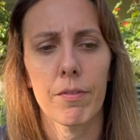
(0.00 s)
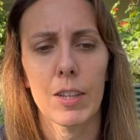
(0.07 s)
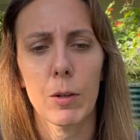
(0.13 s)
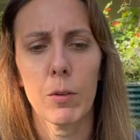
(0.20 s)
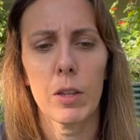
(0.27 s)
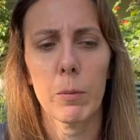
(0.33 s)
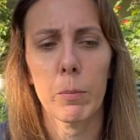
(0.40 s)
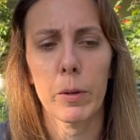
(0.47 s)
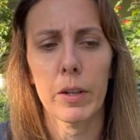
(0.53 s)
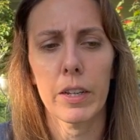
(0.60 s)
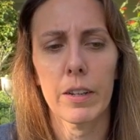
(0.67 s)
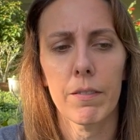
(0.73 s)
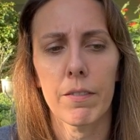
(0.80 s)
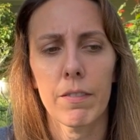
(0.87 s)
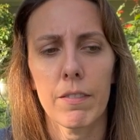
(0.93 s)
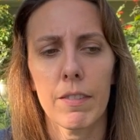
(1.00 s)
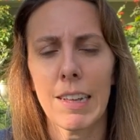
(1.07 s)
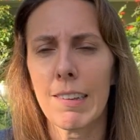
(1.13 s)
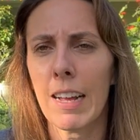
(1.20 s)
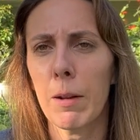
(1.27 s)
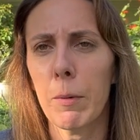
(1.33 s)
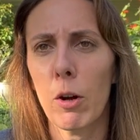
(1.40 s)
really pretty. That's
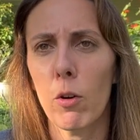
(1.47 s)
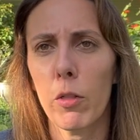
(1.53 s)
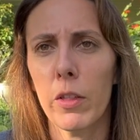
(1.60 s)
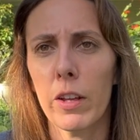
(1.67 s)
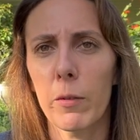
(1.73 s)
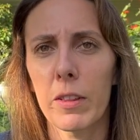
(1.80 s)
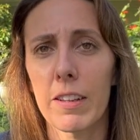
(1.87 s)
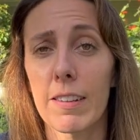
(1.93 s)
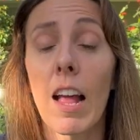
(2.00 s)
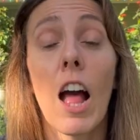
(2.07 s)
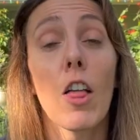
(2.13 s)
kind of my whole thing with this.